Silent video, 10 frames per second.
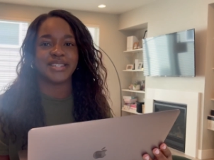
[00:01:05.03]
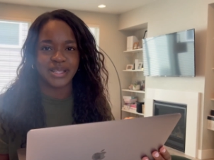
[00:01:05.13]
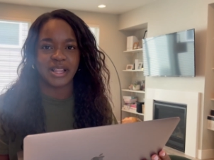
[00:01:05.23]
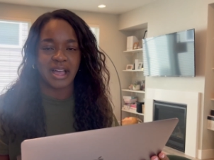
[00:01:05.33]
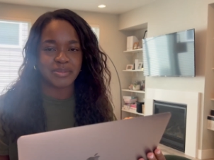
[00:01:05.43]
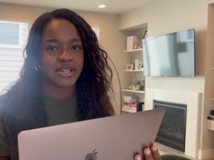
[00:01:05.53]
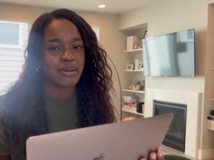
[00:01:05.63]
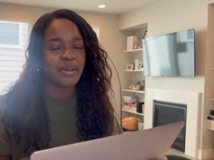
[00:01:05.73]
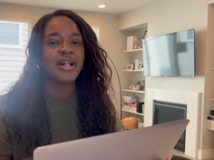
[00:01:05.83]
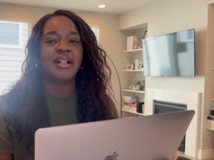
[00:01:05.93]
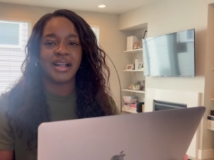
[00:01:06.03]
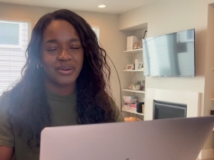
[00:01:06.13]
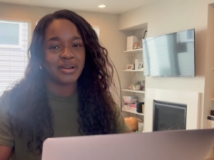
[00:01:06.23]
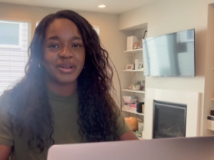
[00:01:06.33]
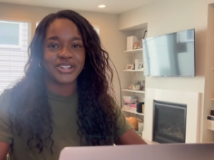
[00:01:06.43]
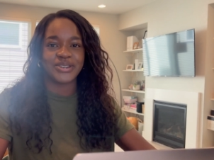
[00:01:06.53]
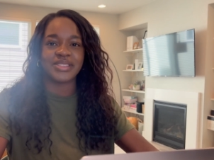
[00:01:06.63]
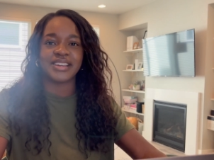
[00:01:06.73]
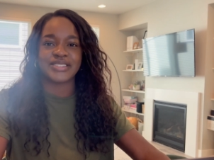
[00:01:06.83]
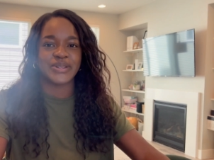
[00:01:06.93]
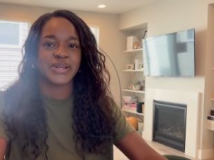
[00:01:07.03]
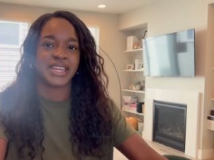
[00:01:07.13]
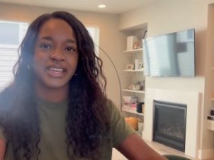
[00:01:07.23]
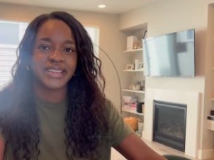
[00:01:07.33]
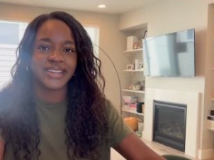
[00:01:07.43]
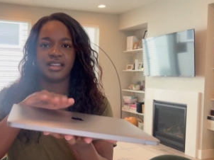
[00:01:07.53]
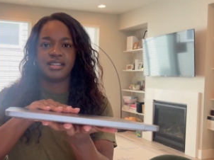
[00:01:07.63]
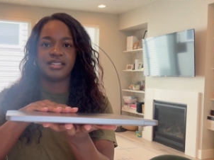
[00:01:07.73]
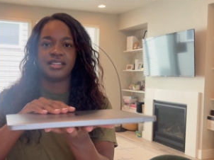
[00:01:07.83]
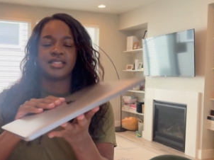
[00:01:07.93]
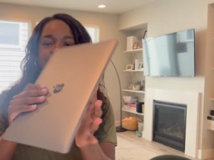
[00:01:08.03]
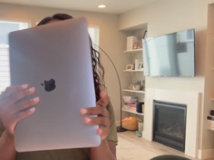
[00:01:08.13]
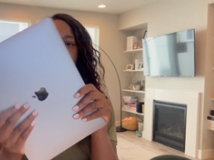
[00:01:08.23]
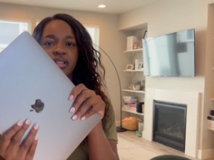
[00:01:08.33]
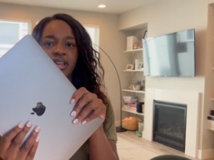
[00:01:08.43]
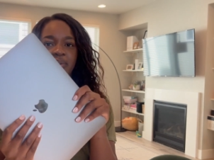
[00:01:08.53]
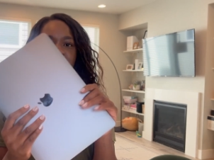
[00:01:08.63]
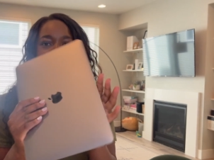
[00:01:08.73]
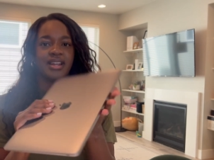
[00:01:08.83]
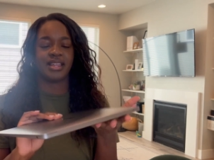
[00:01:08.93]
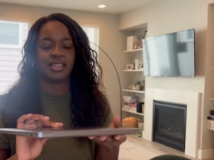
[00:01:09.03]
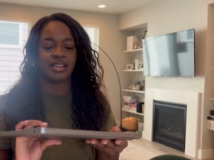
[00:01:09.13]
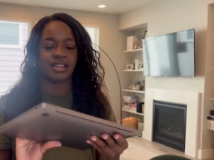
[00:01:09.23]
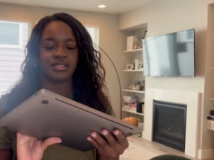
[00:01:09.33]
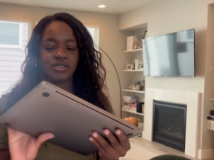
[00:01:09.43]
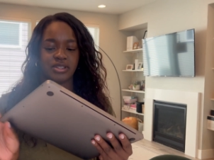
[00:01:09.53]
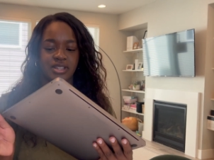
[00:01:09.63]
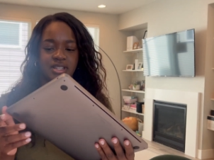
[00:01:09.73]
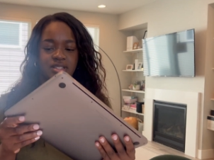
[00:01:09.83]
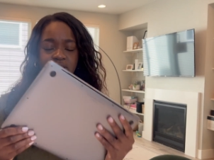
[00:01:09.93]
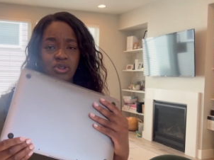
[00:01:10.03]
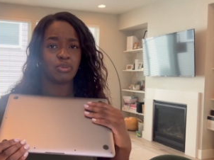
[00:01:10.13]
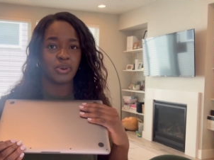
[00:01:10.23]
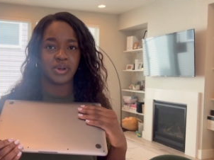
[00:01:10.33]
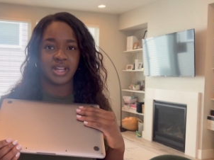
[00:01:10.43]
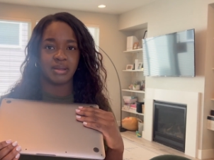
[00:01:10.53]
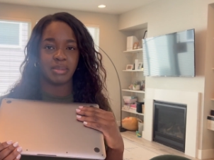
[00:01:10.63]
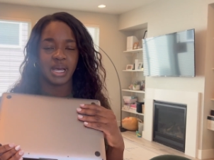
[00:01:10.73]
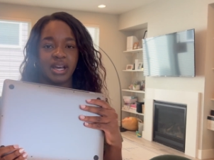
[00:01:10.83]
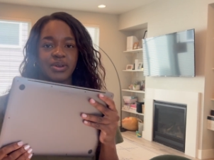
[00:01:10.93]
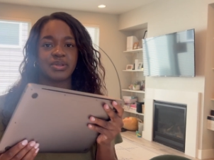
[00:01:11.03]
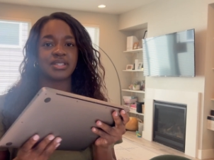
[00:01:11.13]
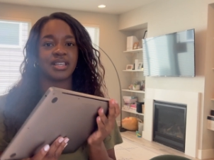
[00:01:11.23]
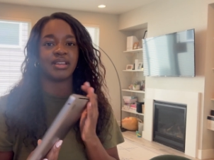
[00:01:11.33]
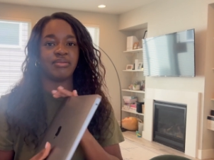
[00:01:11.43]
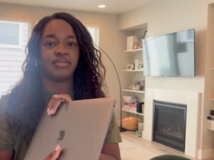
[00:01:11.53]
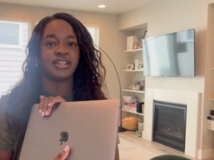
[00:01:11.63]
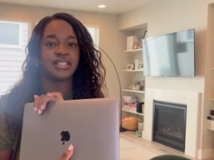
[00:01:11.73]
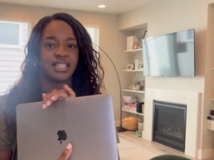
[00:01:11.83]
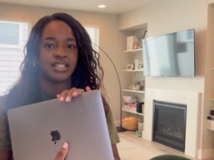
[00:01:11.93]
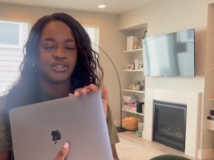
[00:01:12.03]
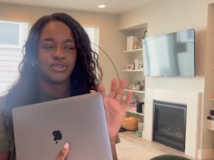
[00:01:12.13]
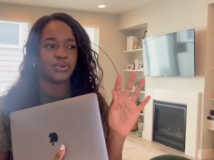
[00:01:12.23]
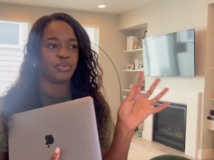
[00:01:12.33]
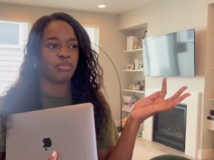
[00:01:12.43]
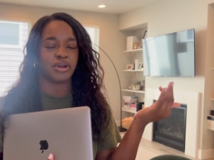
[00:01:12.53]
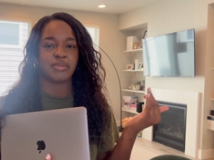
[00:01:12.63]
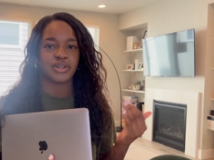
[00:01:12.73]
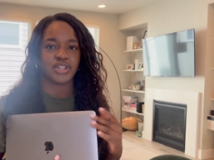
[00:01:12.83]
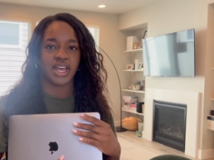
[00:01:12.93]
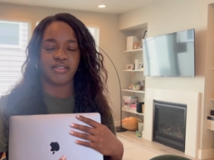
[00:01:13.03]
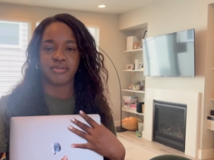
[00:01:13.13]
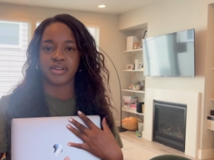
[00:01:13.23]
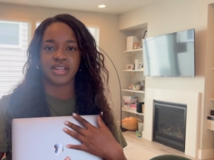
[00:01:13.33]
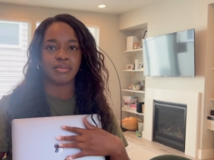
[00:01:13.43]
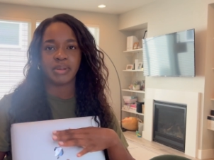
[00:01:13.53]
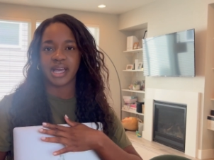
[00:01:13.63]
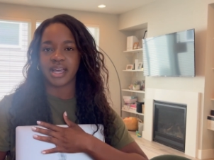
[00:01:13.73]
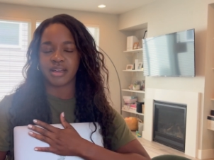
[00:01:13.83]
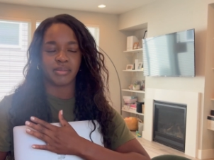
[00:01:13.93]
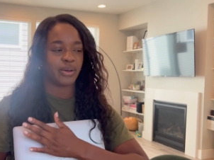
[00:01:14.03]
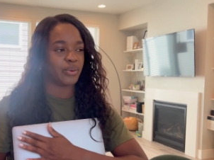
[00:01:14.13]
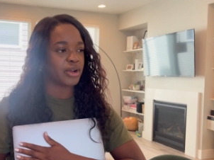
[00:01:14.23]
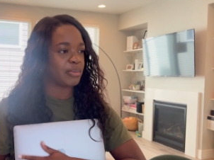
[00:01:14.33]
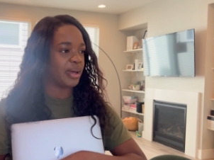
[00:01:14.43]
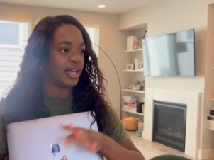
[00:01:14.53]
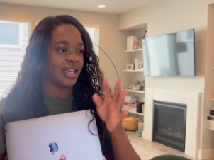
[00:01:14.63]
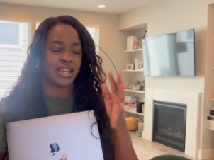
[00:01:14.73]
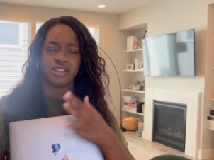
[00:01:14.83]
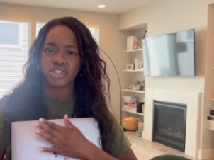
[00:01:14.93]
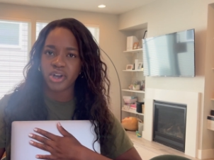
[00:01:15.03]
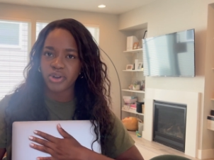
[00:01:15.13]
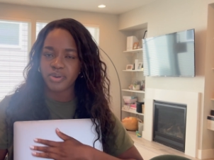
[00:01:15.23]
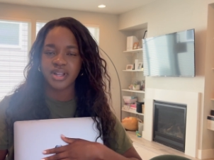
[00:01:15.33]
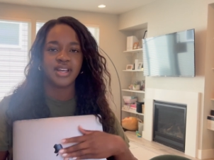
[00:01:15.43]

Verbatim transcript: the laptop, I want to make sure things are looking good. It's very lightweight. I think it's only two point eight pounds. It fits into pretty much every bag, my work bag, any tote.